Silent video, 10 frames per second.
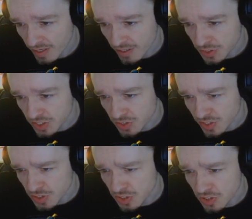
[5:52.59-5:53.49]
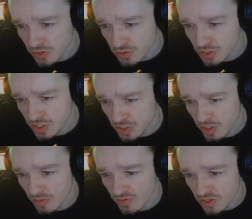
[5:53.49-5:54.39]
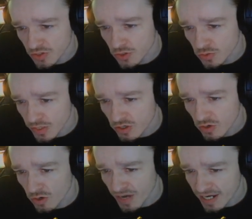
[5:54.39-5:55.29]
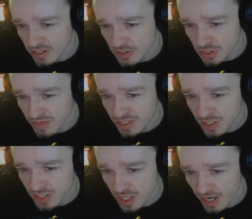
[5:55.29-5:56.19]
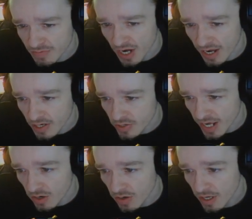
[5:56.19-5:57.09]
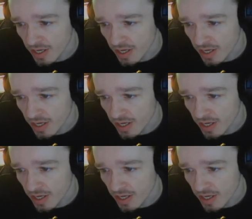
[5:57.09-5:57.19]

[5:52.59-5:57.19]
Since this is a new system, the new recoil patterns may take time to iron out